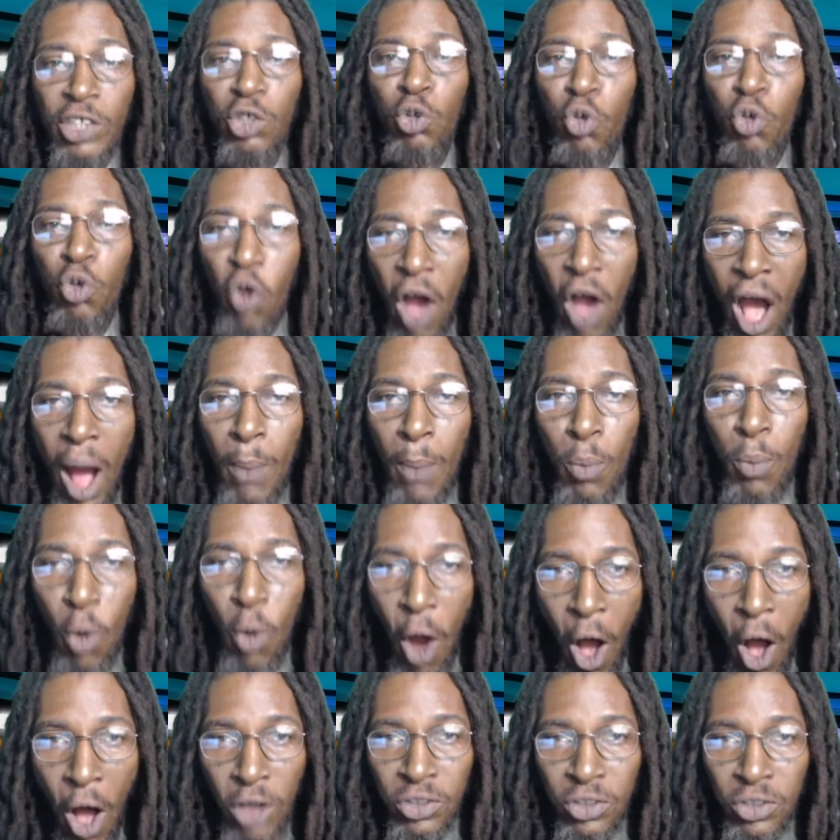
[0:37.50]
Rob
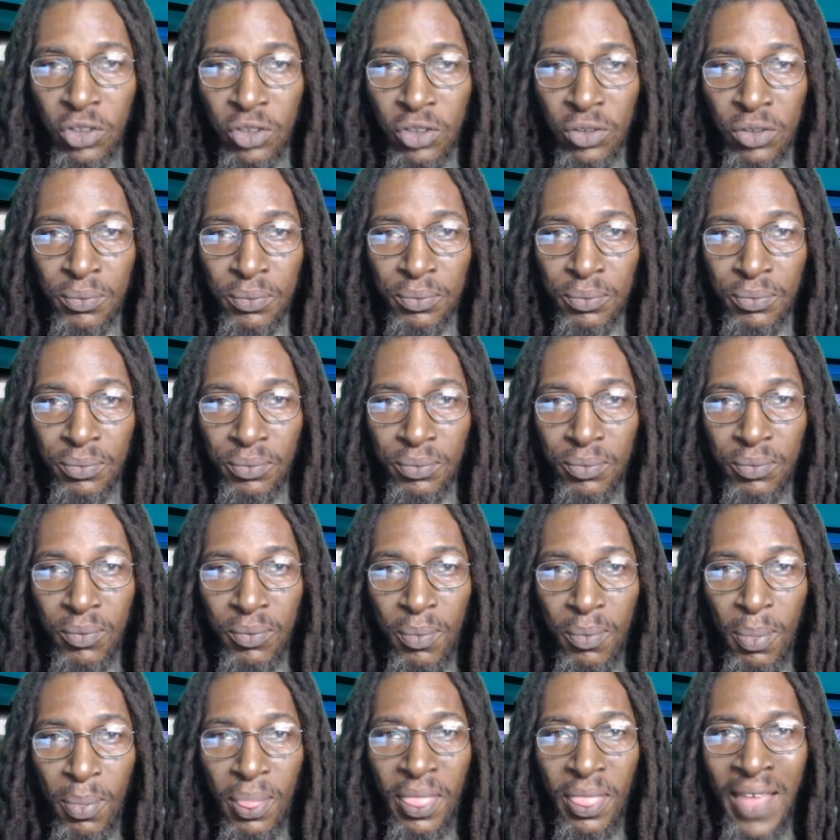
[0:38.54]
Roos
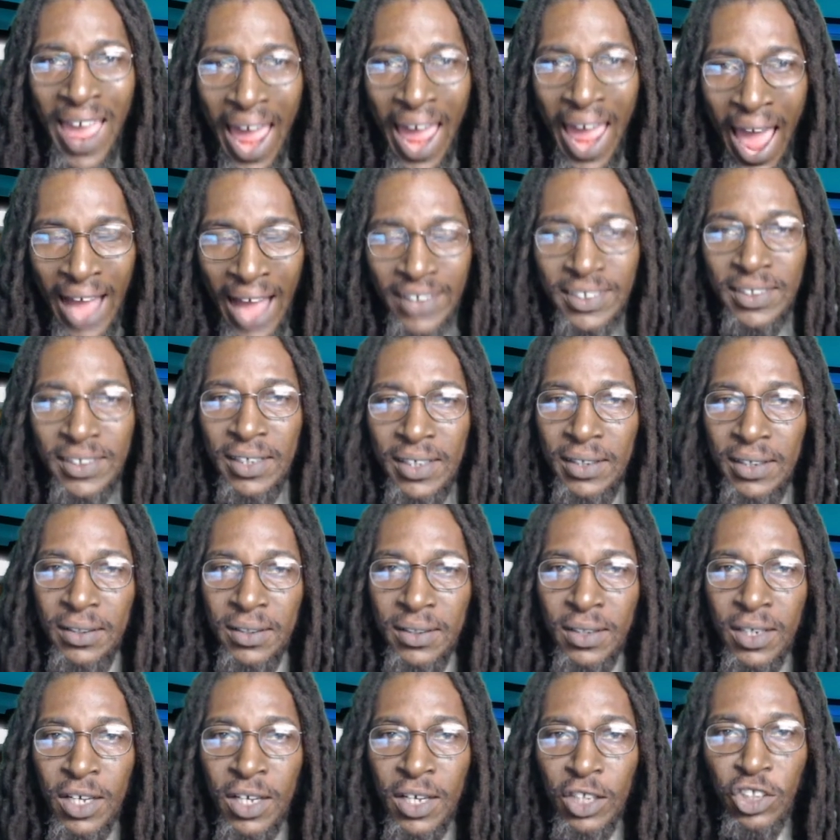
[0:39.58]
asking
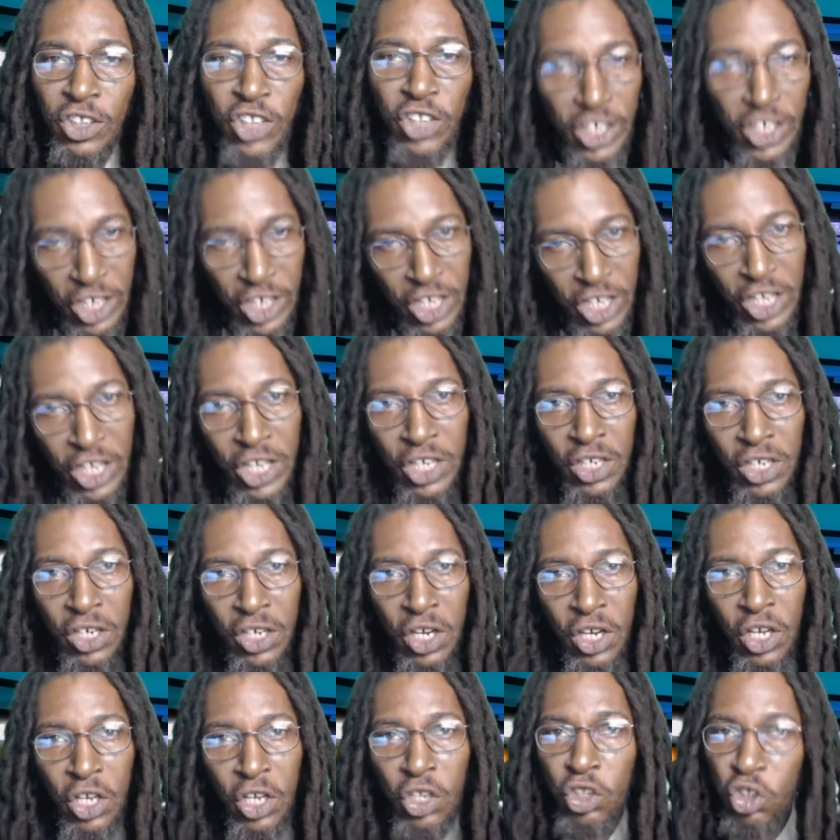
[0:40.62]
Janine
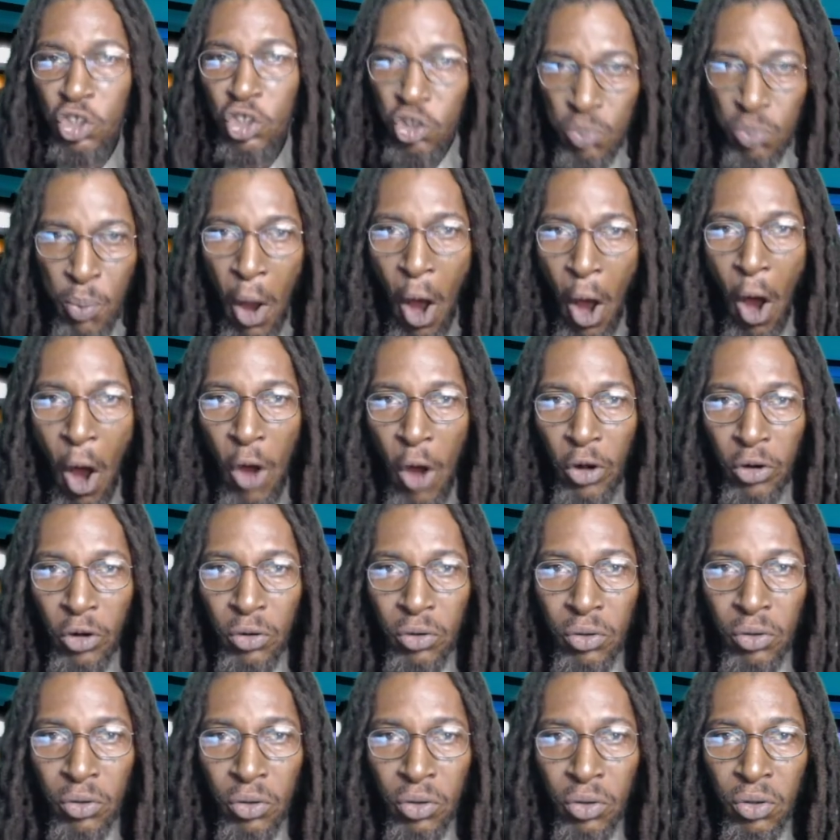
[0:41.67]
Small,
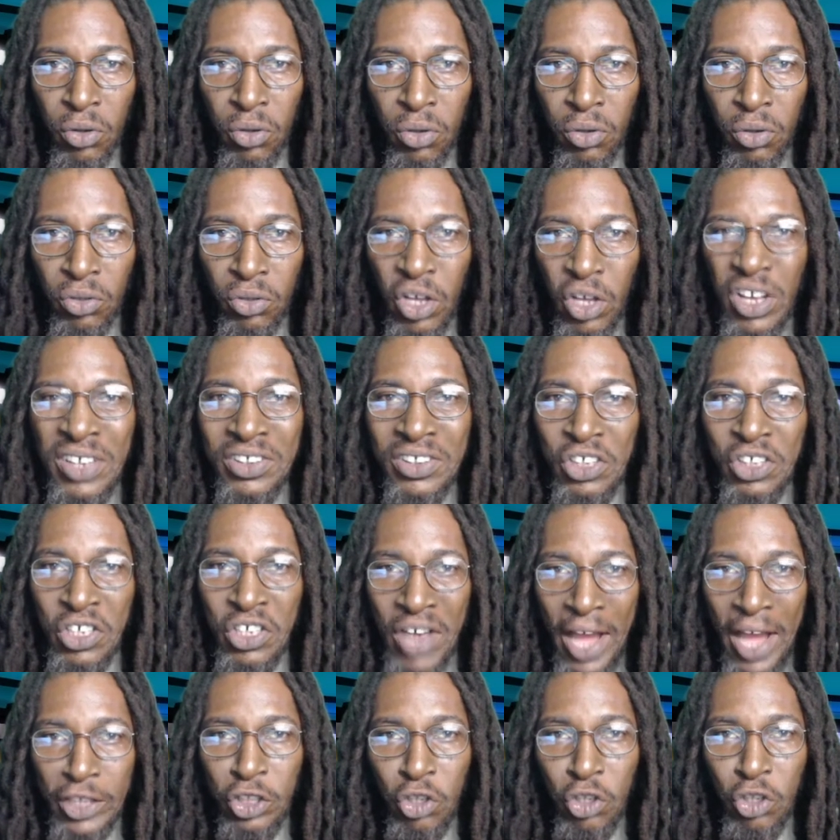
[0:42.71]
the
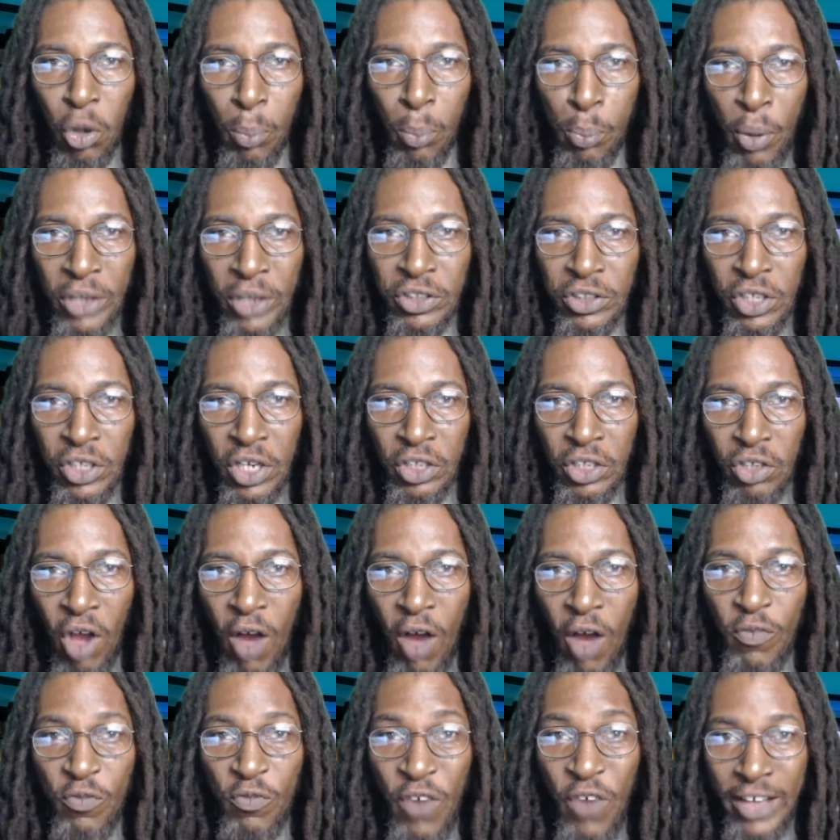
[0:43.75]
international president
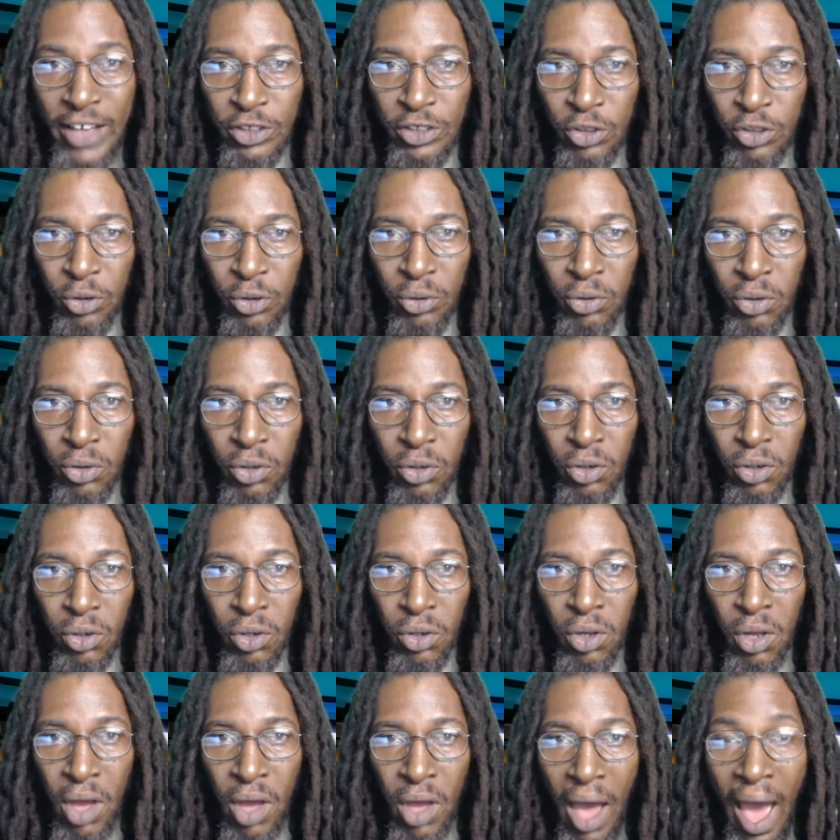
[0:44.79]
of Pfizer,
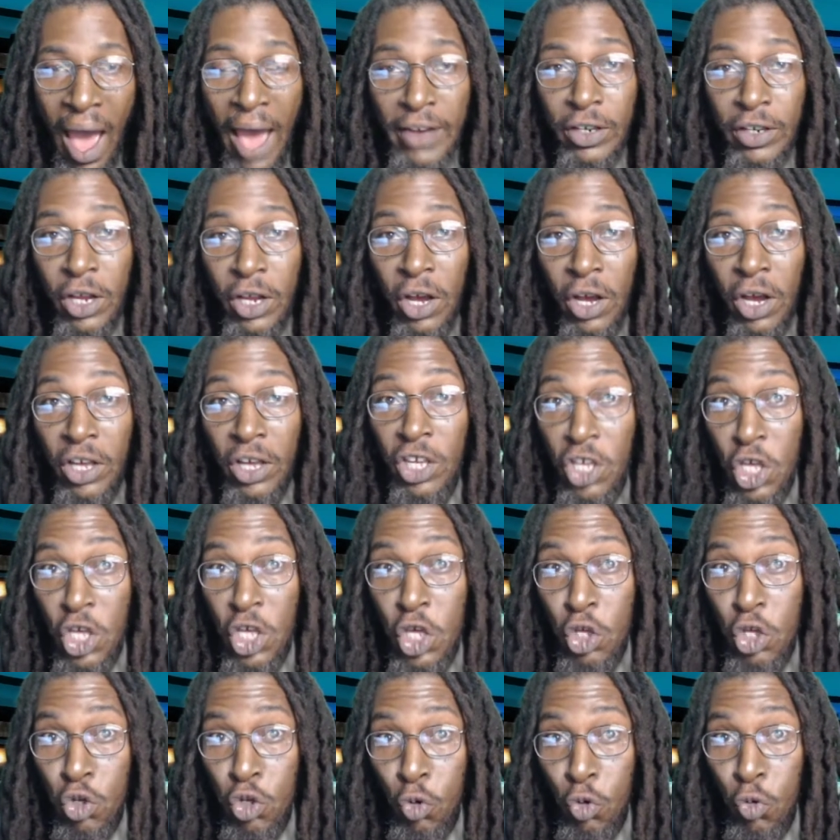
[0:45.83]
at the
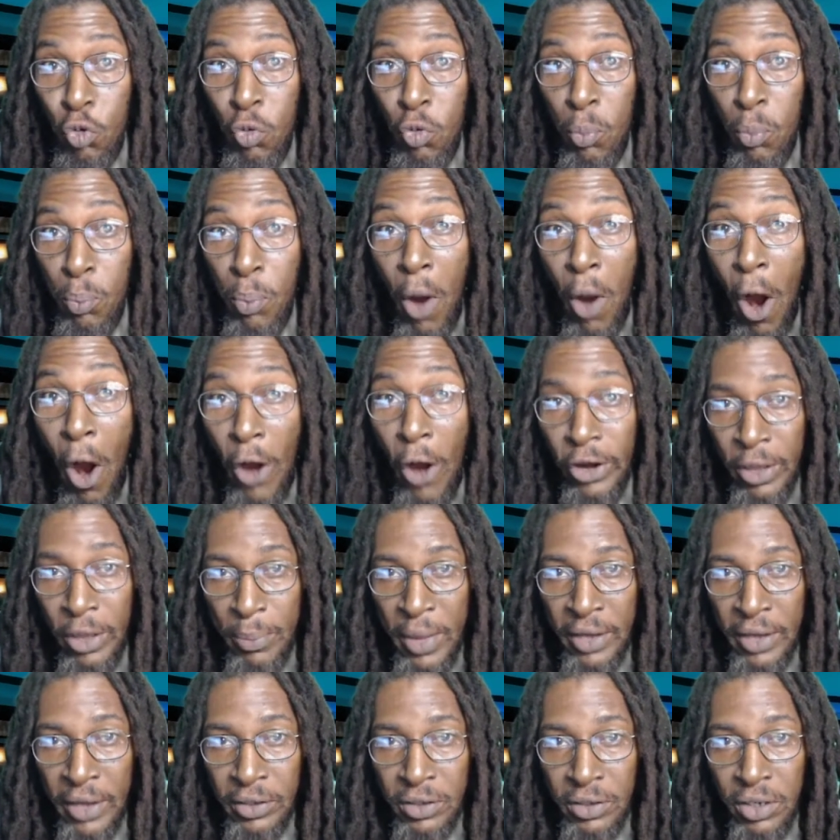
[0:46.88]
EU
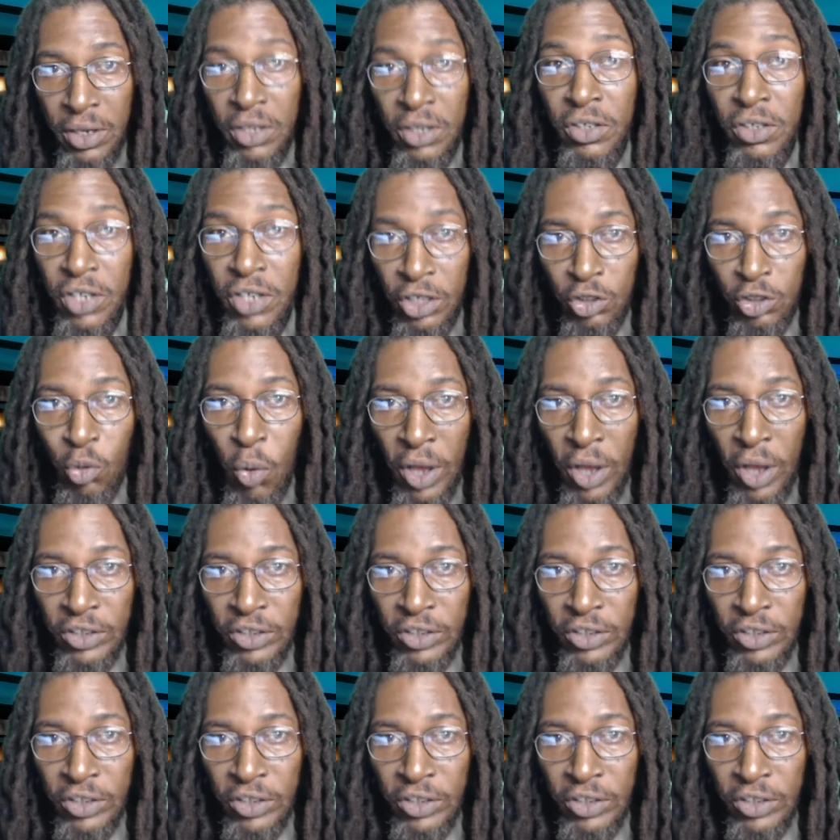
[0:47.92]
Parliament this question.